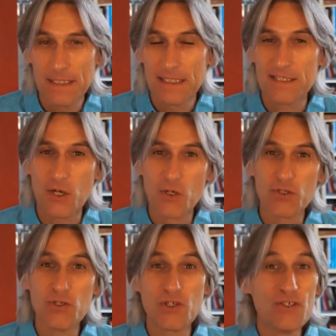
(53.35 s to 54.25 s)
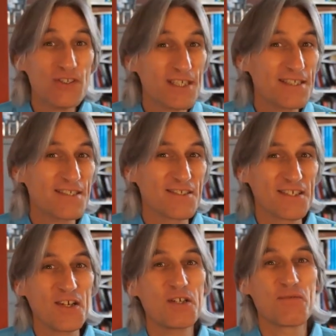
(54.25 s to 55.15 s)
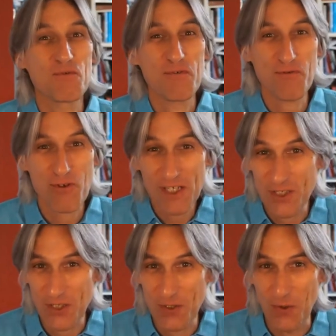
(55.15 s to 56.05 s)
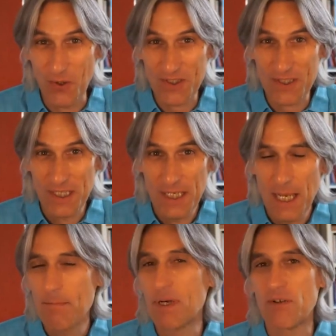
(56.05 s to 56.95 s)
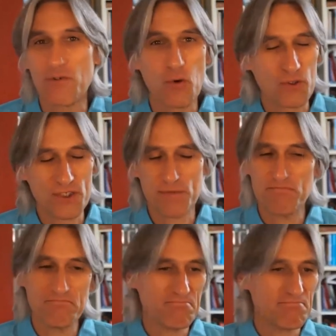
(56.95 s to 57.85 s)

So you could look at this as a kind of refresher course, but of course,